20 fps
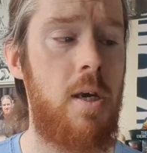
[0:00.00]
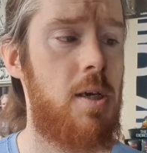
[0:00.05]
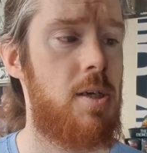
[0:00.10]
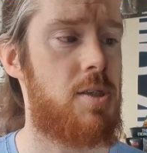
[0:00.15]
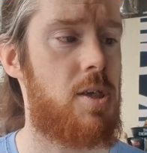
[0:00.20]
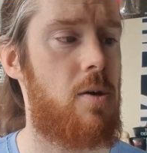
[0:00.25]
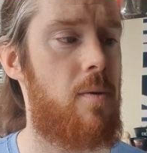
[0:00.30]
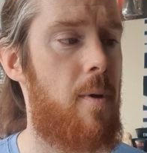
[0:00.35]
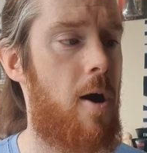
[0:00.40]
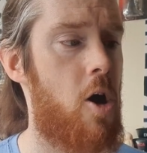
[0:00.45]

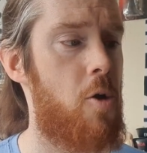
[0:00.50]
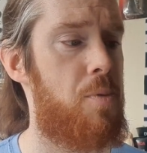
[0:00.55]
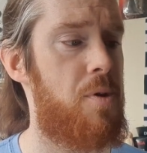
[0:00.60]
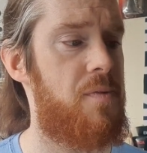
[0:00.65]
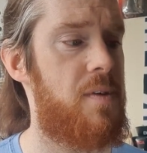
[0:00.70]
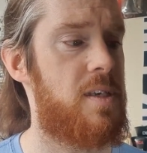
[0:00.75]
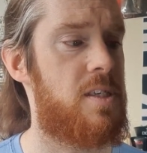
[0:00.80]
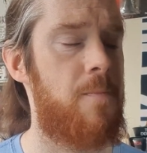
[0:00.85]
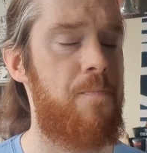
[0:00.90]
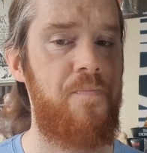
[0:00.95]
So I'm hoping
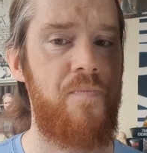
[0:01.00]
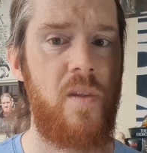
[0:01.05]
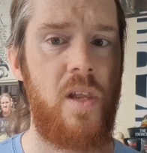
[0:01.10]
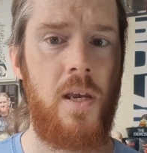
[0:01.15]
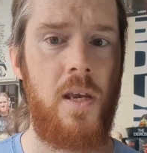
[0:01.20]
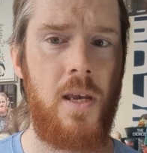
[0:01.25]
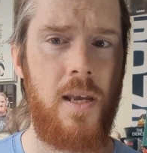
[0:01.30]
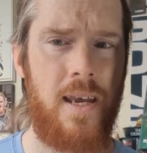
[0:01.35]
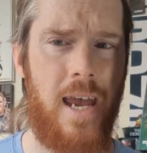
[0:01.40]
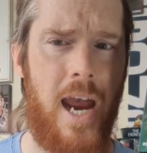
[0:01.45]
this
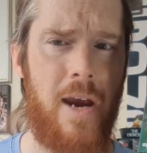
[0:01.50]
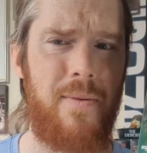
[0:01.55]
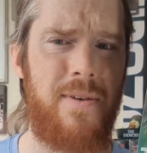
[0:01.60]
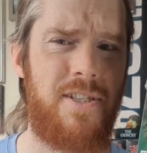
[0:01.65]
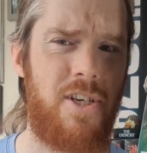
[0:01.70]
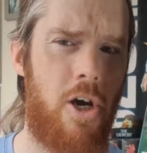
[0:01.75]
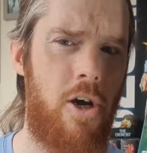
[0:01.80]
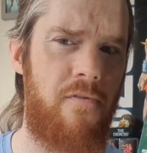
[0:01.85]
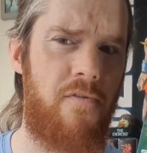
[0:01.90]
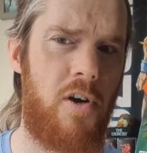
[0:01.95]
carries
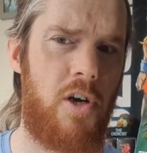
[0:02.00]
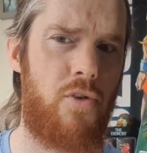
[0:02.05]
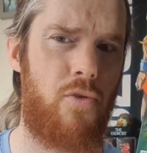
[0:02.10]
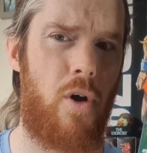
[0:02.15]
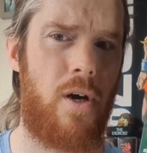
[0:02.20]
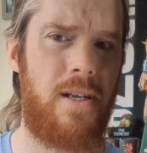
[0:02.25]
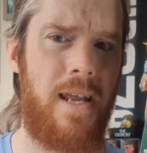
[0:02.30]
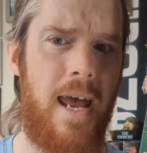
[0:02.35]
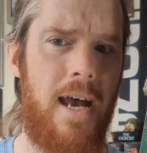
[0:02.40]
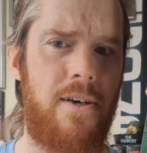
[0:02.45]
over
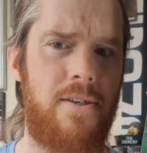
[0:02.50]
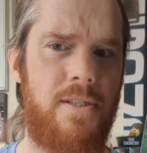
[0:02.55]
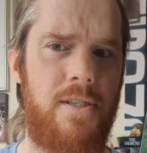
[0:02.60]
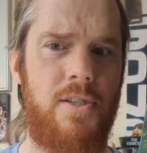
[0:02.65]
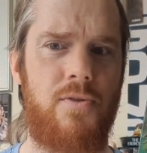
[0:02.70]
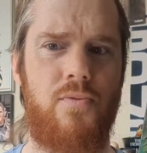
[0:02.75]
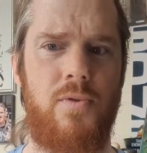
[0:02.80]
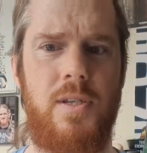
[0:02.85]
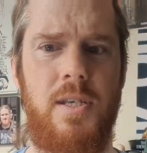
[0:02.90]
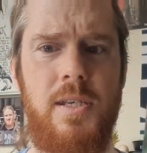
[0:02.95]

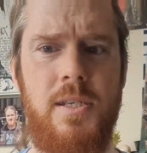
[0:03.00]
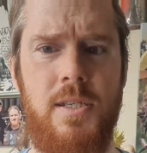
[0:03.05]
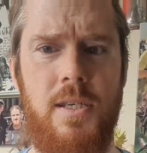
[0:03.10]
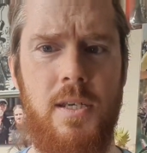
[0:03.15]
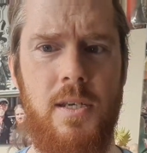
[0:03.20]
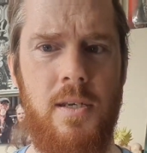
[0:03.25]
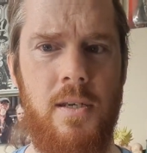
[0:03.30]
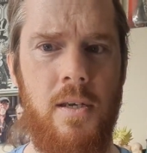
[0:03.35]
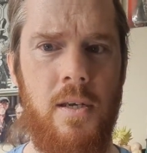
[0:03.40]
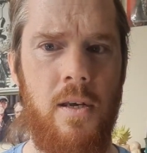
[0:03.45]
Grindhouse's
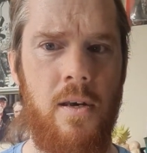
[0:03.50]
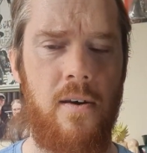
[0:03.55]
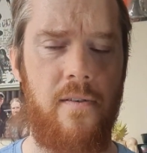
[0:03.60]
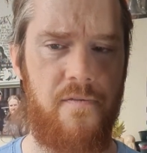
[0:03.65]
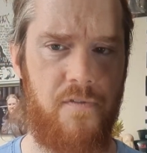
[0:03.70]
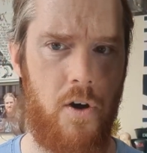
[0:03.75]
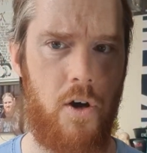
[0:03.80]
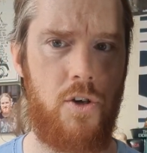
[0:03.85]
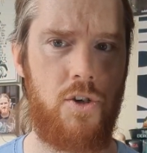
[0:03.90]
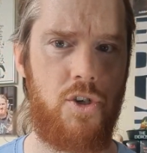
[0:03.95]
releasing
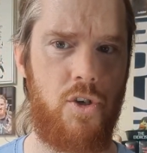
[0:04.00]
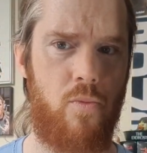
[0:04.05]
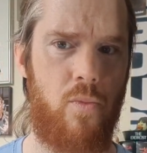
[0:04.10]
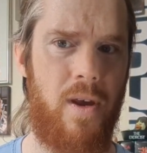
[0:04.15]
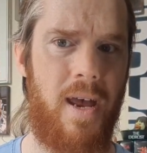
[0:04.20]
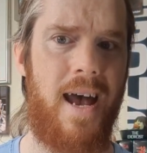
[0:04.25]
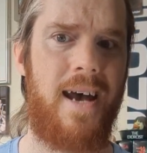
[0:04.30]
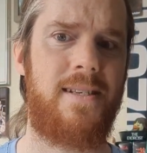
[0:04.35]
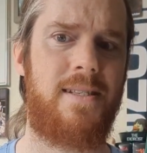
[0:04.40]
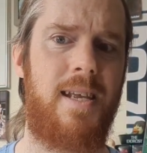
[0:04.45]
version
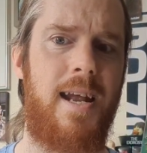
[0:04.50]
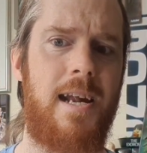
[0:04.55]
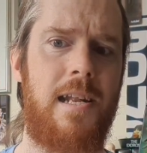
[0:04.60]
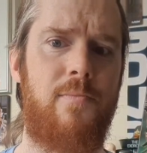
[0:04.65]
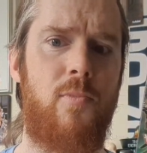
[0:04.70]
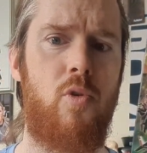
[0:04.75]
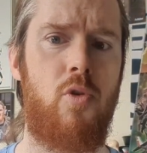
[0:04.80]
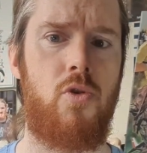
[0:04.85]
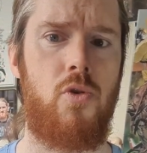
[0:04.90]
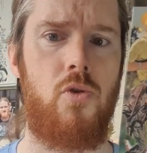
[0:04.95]
where it has the
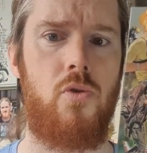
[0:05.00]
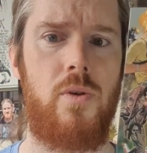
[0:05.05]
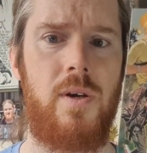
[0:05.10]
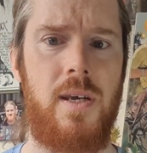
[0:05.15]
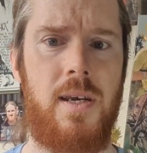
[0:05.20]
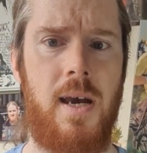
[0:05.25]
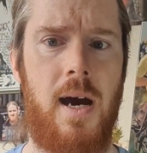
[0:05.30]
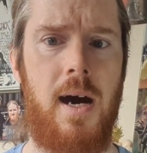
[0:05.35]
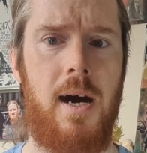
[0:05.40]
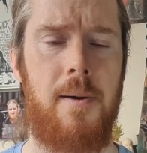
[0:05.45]
animal cruelty
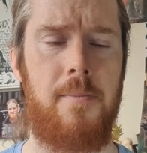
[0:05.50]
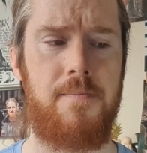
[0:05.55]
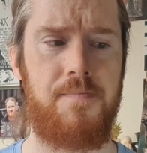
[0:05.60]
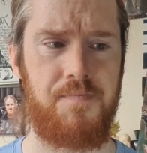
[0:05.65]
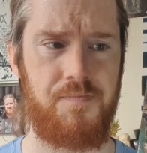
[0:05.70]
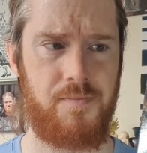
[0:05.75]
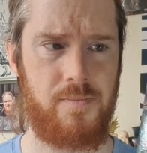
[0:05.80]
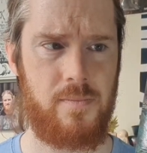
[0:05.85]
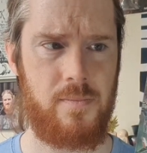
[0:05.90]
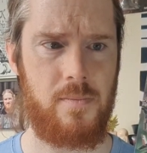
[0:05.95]
cut
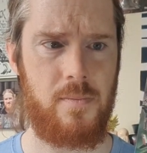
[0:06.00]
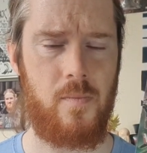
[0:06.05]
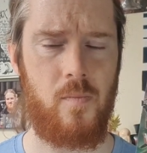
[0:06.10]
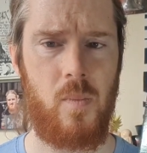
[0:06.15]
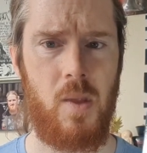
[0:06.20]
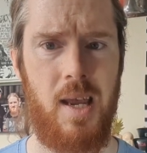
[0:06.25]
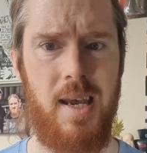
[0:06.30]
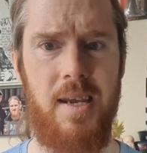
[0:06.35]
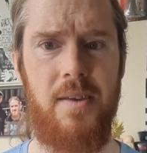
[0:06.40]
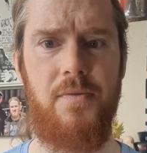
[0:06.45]

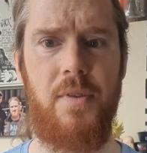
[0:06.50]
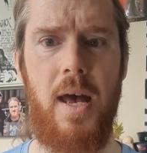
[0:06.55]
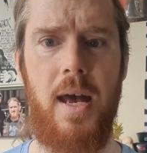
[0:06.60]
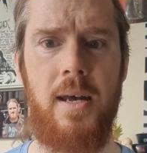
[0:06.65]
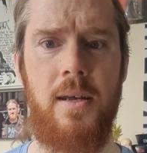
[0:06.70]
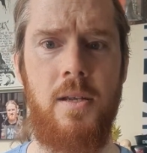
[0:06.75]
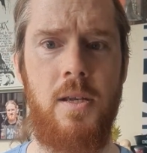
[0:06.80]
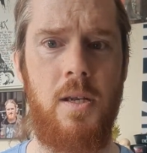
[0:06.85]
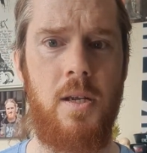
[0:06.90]
in there.